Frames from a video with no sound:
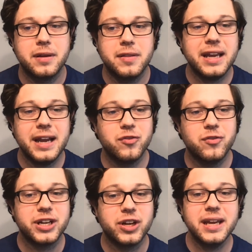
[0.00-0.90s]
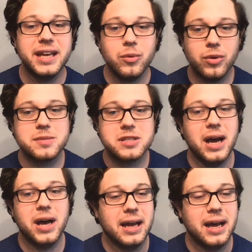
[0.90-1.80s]
that I can forget what's
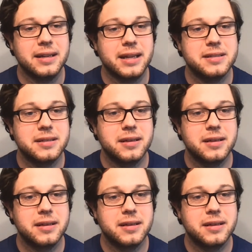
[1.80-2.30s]
behind.